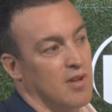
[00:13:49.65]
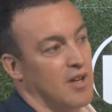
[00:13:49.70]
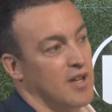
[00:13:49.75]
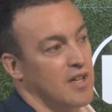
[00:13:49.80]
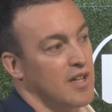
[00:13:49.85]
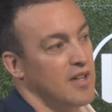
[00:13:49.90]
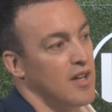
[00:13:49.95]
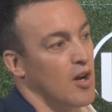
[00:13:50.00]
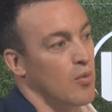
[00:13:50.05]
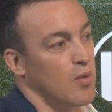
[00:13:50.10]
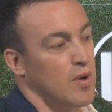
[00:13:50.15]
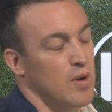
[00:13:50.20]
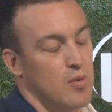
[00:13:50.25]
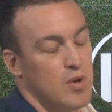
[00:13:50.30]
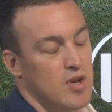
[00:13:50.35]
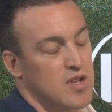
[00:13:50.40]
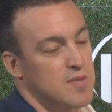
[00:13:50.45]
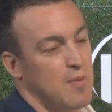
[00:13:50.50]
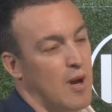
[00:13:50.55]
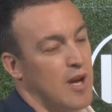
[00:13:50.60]
Like, you know, we,
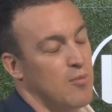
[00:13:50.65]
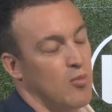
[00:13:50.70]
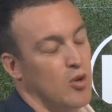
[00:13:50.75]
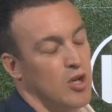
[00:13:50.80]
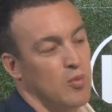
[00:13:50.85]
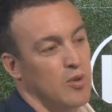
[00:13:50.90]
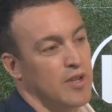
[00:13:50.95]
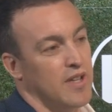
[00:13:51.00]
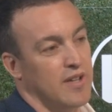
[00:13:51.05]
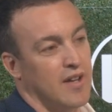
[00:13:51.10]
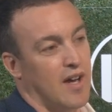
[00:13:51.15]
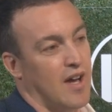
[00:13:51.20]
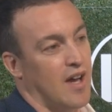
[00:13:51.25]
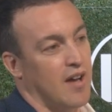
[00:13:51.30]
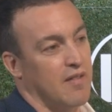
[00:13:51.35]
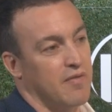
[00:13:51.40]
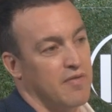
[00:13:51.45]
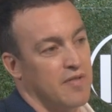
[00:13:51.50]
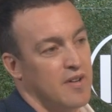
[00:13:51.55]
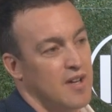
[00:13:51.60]
we were spending money we didn't
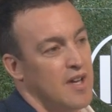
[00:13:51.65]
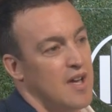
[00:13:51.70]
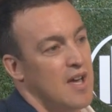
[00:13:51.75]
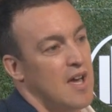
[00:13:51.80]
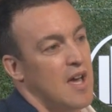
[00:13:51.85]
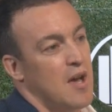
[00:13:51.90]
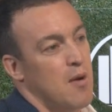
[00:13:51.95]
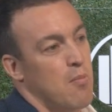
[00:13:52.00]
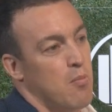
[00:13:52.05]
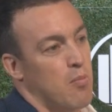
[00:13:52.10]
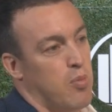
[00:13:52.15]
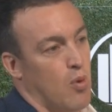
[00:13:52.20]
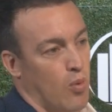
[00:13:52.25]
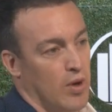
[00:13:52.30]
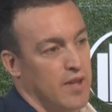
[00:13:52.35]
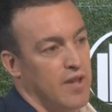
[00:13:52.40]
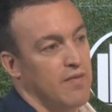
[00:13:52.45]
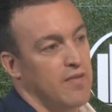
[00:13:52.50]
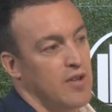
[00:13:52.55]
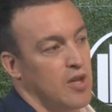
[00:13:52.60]
have, but
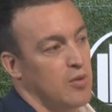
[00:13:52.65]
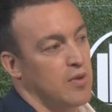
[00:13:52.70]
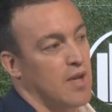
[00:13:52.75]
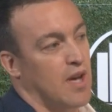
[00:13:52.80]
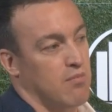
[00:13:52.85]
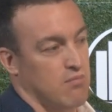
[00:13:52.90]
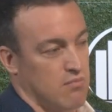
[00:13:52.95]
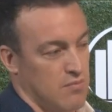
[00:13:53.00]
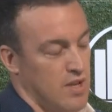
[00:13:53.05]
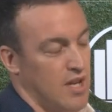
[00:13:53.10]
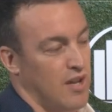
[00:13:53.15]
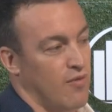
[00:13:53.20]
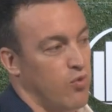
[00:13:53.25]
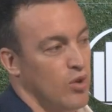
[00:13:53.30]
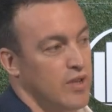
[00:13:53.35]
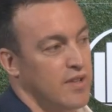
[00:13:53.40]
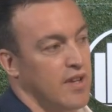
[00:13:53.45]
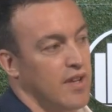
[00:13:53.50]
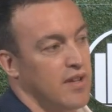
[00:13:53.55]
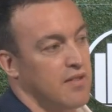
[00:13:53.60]
with the view that
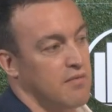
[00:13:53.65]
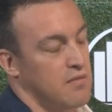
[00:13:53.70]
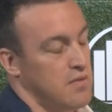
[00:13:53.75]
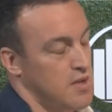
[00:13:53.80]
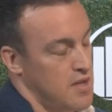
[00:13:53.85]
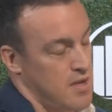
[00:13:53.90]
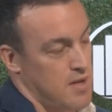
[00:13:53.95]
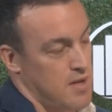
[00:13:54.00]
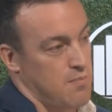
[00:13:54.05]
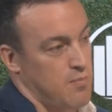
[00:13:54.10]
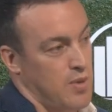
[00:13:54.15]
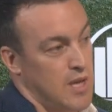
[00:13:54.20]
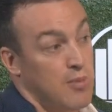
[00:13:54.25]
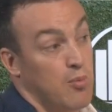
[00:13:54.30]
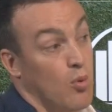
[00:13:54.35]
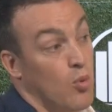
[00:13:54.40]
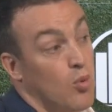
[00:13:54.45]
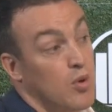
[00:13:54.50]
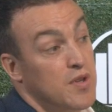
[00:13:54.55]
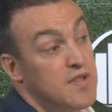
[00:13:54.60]
if we did,
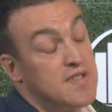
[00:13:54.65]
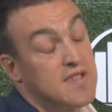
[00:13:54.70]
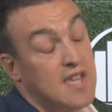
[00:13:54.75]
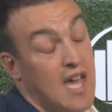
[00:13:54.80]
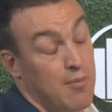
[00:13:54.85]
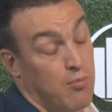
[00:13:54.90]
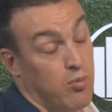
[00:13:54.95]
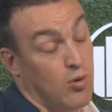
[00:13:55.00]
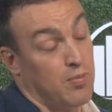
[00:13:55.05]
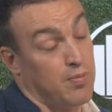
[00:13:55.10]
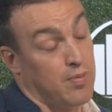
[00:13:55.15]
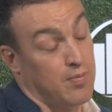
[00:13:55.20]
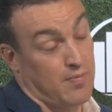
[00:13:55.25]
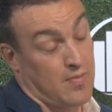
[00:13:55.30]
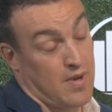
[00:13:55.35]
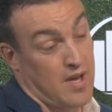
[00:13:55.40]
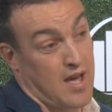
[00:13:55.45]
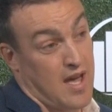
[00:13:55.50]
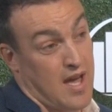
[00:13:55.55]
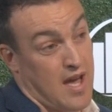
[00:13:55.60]
people would step up,
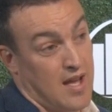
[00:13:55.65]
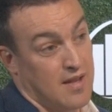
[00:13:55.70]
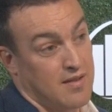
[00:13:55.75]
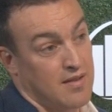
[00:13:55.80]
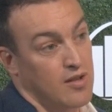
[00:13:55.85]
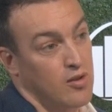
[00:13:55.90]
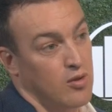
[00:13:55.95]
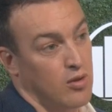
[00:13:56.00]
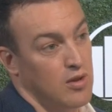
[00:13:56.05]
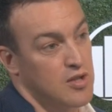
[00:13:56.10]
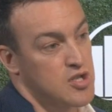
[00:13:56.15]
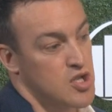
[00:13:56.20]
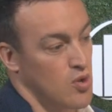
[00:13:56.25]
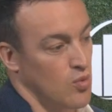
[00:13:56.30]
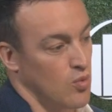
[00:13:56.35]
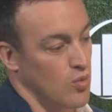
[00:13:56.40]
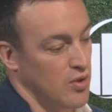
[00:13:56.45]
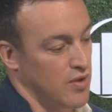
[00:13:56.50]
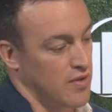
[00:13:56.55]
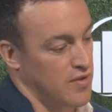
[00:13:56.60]
uh, the
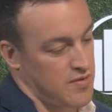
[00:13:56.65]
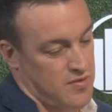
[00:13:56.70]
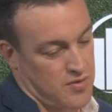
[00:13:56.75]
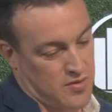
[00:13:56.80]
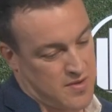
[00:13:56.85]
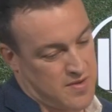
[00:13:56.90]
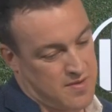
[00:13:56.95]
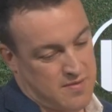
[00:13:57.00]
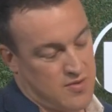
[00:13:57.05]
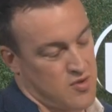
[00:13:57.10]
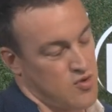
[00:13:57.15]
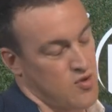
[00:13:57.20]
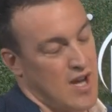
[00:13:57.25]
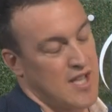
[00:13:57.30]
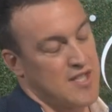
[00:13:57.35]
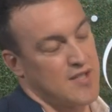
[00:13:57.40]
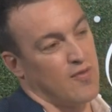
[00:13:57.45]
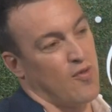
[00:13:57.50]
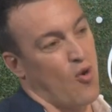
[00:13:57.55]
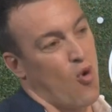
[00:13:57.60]
culture would just
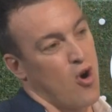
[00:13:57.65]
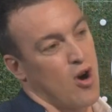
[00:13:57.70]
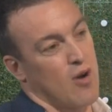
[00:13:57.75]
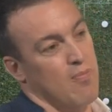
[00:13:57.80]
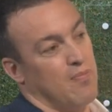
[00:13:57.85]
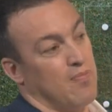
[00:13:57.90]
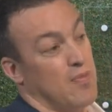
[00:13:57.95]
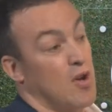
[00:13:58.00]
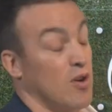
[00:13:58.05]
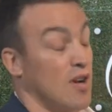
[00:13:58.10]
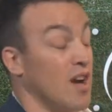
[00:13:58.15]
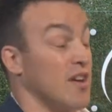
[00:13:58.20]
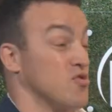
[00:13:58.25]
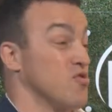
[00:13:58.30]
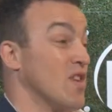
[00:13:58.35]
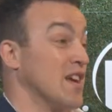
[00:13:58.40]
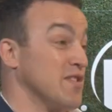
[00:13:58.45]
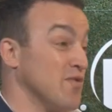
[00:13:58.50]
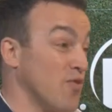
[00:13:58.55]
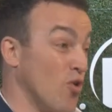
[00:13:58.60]
transform, or not
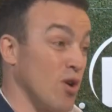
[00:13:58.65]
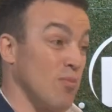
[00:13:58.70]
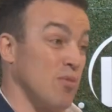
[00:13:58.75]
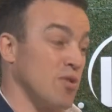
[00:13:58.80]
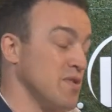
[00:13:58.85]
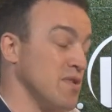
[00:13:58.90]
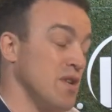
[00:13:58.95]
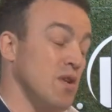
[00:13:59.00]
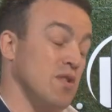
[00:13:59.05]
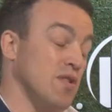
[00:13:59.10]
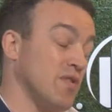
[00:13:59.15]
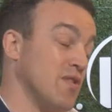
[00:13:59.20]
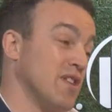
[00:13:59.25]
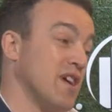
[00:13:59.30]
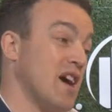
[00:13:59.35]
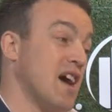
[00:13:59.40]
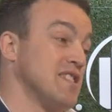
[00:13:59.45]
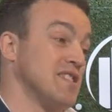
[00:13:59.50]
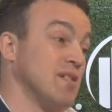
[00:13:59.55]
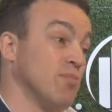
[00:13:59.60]
transform, it was, it was
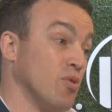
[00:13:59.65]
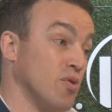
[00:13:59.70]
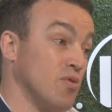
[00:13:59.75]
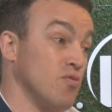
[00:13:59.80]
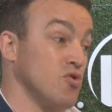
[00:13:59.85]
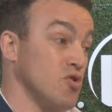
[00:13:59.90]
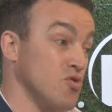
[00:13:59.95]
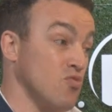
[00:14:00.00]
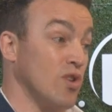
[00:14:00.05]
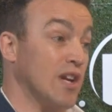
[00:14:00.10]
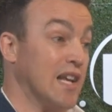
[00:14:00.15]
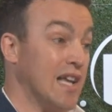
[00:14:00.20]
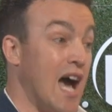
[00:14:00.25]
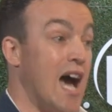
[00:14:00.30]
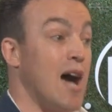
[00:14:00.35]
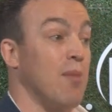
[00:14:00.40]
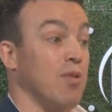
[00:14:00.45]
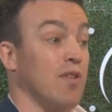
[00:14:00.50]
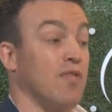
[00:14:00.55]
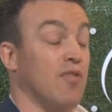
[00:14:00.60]
fantastic, but just really
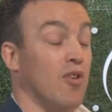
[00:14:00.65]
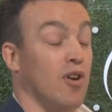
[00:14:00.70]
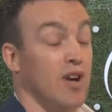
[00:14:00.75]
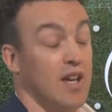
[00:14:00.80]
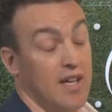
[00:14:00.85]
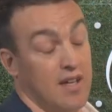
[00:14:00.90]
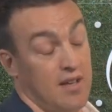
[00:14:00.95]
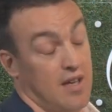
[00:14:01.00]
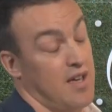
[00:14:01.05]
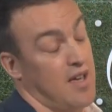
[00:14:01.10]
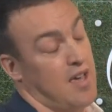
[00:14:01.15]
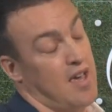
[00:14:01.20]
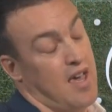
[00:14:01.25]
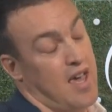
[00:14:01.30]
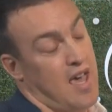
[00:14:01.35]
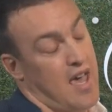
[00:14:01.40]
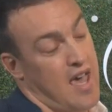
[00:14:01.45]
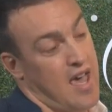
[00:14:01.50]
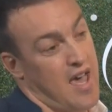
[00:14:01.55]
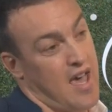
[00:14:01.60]
amplify
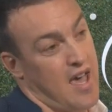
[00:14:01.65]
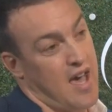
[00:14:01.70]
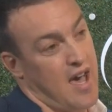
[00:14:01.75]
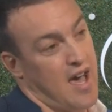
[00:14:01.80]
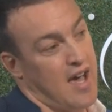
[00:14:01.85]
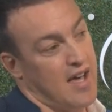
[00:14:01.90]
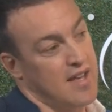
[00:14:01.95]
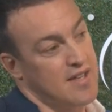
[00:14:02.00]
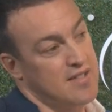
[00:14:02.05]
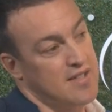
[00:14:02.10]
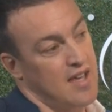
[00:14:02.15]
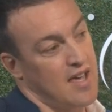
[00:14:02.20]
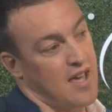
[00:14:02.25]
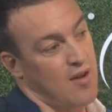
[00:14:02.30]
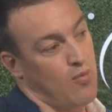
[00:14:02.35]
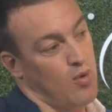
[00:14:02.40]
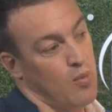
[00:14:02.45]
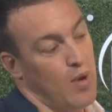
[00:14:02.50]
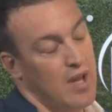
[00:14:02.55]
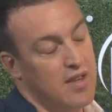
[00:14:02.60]
uh, and
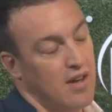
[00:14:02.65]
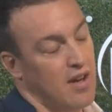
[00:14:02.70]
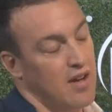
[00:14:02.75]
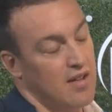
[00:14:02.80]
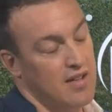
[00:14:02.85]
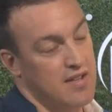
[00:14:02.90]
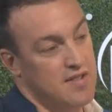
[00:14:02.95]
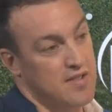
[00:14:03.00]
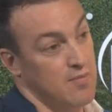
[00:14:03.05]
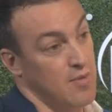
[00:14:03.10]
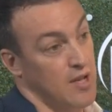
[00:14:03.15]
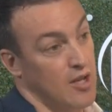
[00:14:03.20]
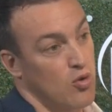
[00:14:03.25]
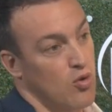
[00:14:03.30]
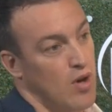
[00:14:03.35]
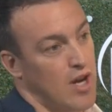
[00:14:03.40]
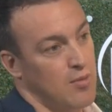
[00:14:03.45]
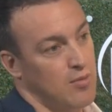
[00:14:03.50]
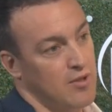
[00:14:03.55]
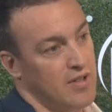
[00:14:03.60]
uh, we went on and did some
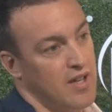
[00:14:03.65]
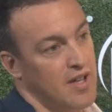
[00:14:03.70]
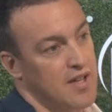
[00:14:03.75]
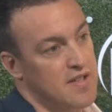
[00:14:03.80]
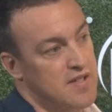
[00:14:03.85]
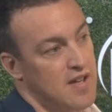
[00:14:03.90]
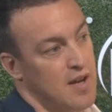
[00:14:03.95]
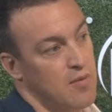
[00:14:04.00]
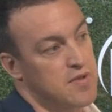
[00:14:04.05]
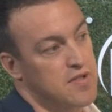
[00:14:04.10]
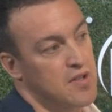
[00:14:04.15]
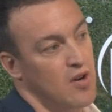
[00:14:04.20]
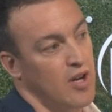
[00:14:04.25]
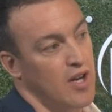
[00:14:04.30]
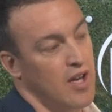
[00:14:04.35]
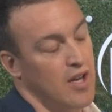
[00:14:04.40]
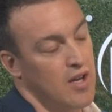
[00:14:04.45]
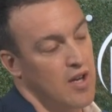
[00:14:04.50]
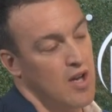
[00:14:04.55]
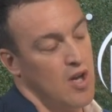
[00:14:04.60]
incredible things. So that was
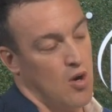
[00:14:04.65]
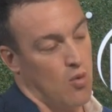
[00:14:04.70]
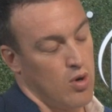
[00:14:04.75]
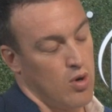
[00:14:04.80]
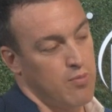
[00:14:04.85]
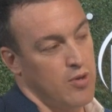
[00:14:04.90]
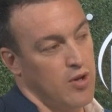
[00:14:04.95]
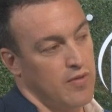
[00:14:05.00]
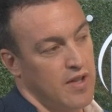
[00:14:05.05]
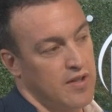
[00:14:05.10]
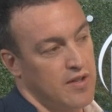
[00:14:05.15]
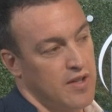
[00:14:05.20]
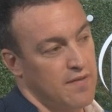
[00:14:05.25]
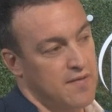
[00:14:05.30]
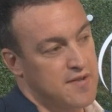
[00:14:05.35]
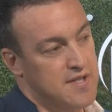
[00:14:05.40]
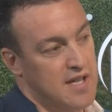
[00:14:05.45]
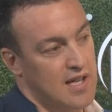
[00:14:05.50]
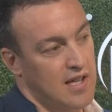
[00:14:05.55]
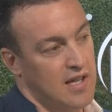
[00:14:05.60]
kind of we moved into
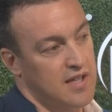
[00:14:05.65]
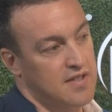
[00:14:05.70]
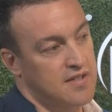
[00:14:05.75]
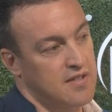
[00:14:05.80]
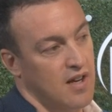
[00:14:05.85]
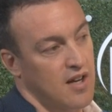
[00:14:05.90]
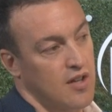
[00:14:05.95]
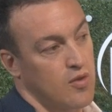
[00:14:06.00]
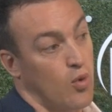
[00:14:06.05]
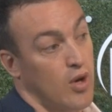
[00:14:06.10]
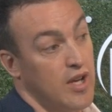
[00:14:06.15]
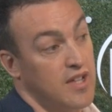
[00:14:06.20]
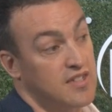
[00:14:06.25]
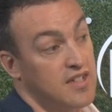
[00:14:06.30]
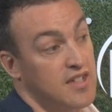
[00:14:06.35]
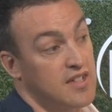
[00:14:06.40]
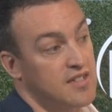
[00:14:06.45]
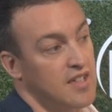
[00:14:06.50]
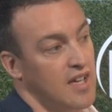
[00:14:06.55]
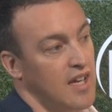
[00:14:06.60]
the facility started
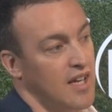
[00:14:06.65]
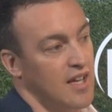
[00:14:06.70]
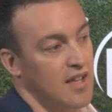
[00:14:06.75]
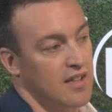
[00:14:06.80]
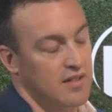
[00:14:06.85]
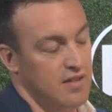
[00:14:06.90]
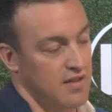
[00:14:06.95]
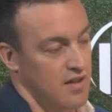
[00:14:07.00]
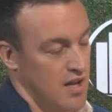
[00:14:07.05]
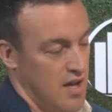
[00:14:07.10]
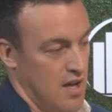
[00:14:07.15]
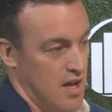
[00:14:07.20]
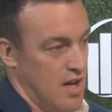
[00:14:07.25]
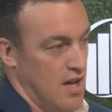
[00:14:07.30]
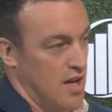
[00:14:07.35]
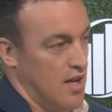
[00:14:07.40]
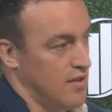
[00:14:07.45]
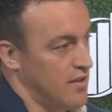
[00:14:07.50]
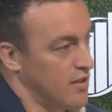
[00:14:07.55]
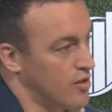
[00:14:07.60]
2016, and
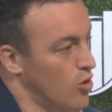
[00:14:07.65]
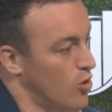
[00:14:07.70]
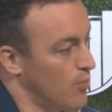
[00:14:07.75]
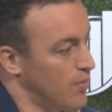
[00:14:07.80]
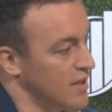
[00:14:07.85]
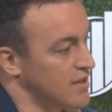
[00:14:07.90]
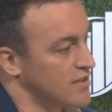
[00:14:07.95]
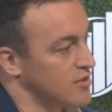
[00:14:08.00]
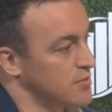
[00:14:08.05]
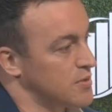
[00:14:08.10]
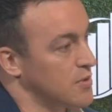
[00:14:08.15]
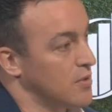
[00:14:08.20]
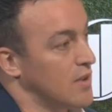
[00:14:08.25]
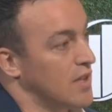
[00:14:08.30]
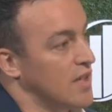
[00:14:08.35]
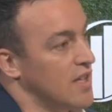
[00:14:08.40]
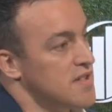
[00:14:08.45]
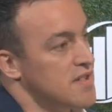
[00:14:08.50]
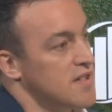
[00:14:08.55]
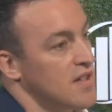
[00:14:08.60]
the company
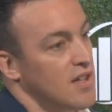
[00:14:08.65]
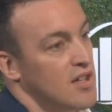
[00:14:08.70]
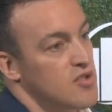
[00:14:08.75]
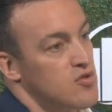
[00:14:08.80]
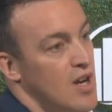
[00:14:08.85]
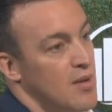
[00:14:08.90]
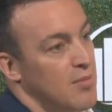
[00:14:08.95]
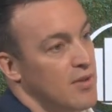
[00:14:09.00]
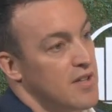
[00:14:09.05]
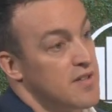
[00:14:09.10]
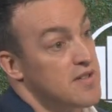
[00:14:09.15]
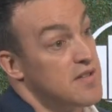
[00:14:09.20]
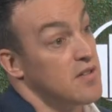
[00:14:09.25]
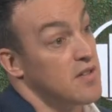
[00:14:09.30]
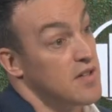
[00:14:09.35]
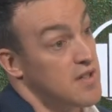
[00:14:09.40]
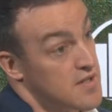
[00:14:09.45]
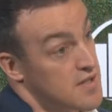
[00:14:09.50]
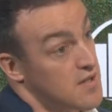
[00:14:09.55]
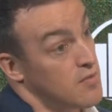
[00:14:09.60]
subsequently has nearly trebled in
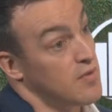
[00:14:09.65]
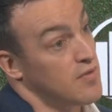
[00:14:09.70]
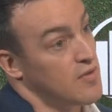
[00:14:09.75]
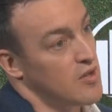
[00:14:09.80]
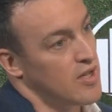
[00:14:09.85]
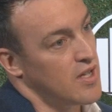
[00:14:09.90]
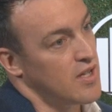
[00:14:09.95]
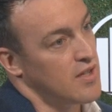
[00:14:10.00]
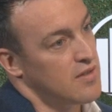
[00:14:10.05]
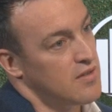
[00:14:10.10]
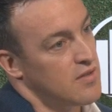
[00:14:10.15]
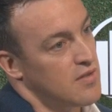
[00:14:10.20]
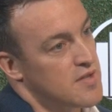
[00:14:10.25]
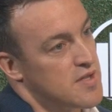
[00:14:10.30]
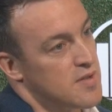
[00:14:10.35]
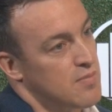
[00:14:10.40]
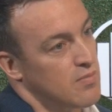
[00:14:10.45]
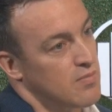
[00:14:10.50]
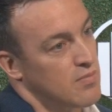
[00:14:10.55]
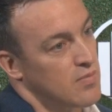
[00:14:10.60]
size. So we've kind of done
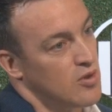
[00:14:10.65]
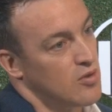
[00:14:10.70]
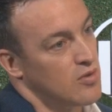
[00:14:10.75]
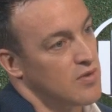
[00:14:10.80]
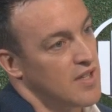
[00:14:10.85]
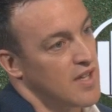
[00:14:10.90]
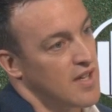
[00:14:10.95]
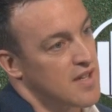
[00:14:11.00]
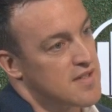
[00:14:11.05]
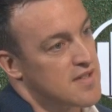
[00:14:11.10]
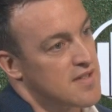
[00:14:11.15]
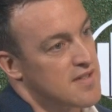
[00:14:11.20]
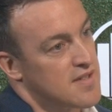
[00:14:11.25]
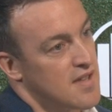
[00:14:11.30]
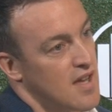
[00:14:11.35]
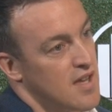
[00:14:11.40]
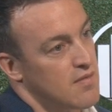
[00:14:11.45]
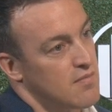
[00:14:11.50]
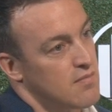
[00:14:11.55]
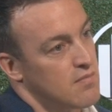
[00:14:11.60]
some good things since
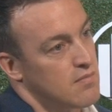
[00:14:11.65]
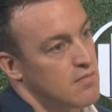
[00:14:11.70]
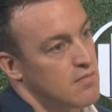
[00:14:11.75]
then.